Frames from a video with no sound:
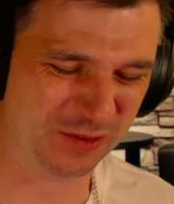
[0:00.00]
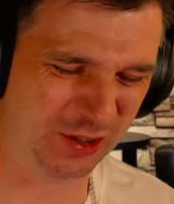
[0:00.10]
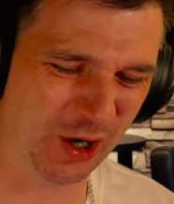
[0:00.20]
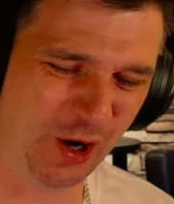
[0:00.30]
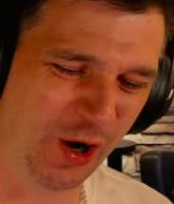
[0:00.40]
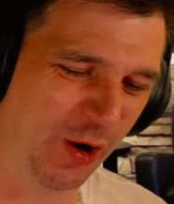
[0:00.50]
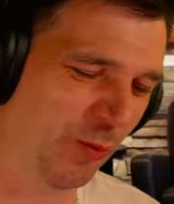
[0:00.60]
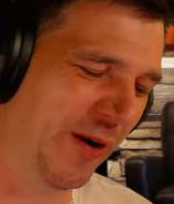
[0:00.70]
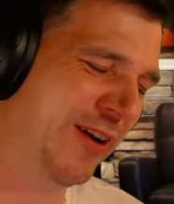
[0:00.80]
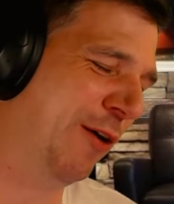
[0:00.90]
Yo,
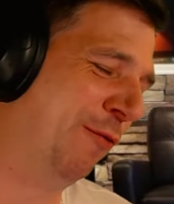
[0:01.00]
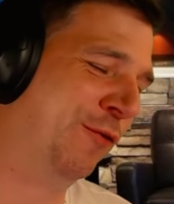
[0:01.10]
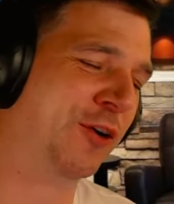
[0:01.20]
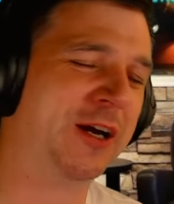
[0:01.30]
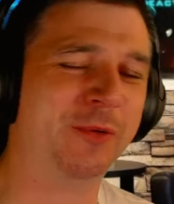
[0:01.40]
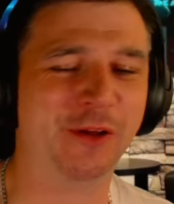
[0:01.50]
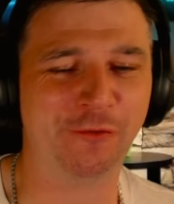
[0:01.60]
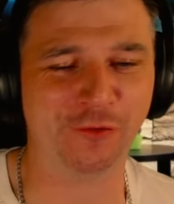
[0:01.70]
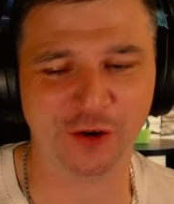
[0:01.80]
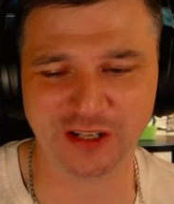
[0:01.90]
we're not fucking with the
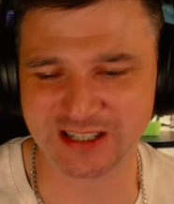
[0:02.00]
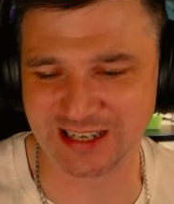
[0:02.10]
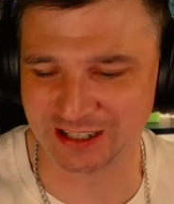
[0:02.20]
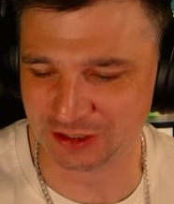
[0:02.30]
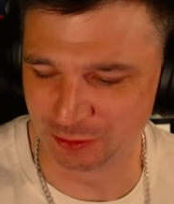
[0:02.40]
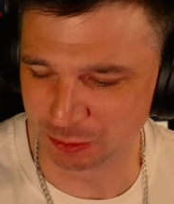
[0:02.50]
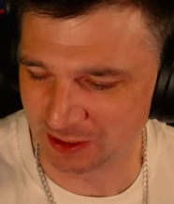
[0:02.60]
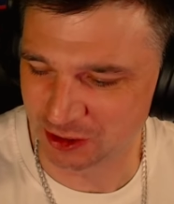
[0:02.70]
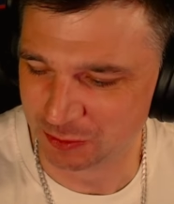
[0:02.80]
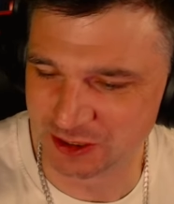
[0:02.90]
phony style, dudes.
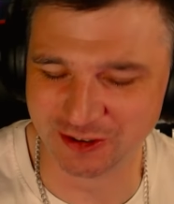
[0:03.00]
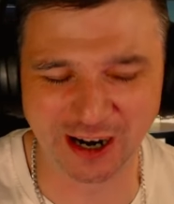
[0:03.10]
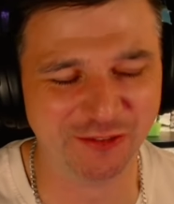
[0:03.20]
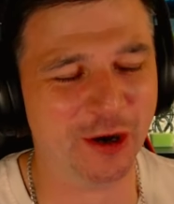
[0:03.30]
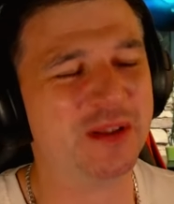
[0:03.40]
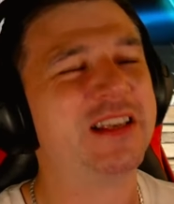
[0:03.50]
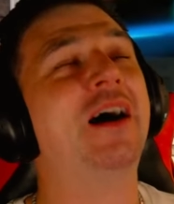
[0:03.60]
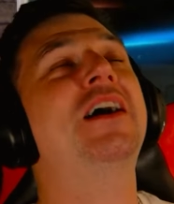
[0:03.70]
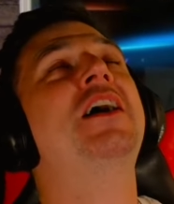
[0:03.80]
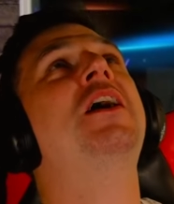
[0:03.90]
Welcome to Nairobi
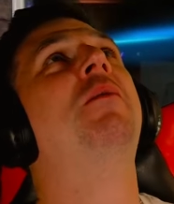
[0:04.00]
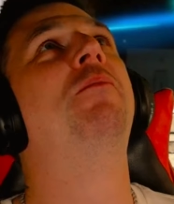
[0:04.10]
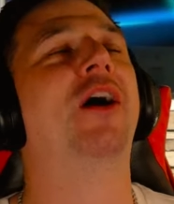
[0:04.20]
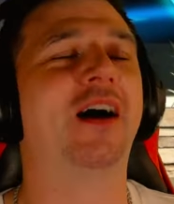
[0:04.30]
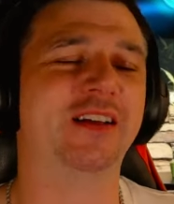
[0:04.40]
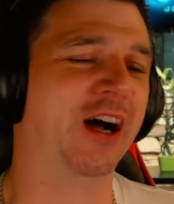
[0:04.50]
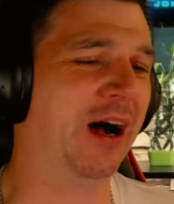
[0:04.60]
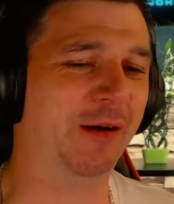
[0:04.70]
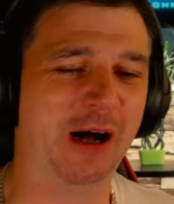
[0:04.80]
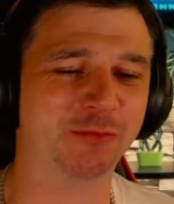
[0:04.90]
town. Bro, yo,
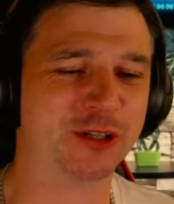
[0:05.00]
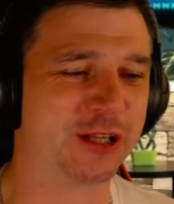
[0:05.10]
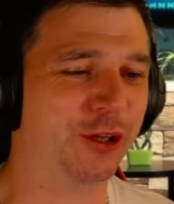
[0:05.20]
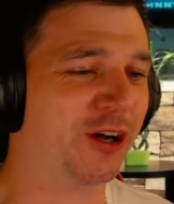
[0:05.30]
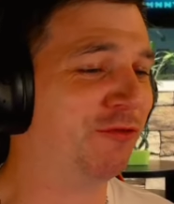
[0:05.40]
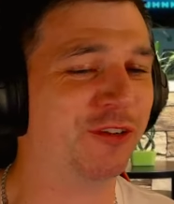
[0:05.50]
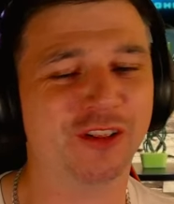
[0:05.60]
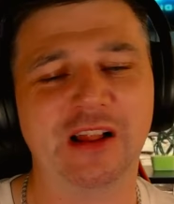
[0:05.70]
I'm just love.